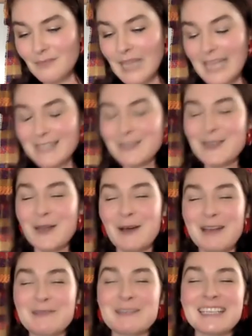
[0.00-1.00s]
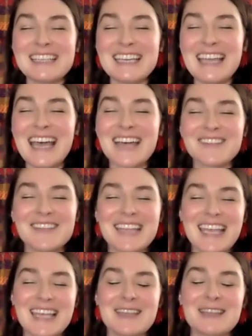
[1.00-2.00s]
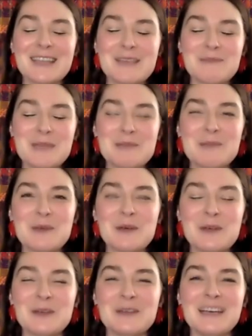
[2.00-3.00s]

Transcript: so I really advocate that people